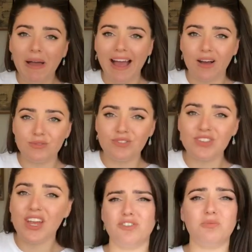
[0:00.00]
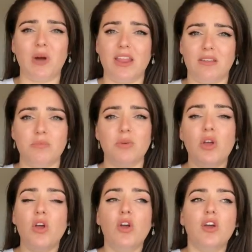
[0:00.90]
I just wear them
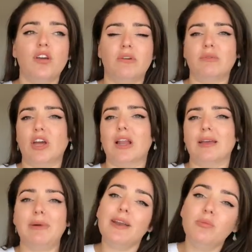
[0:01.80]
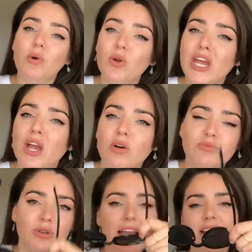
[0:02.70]
if I'm going, like, paddle boarding, or I'm
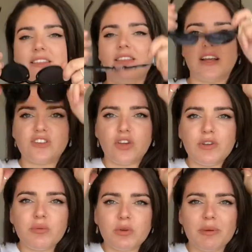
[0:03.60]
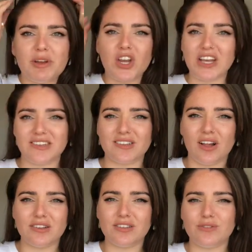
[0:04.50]
doing anything that I don't really want to wear my nicest
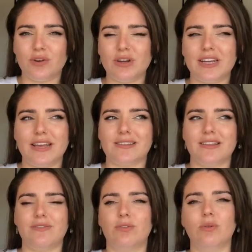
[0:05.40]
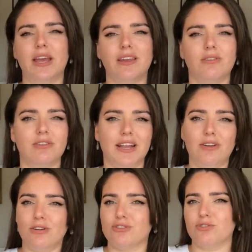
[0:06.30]
glasses for, in case, like, they fall in or get
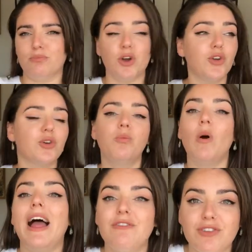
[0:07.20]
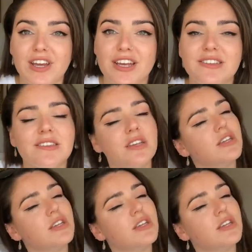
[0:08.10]
lost or broken, whatever it is.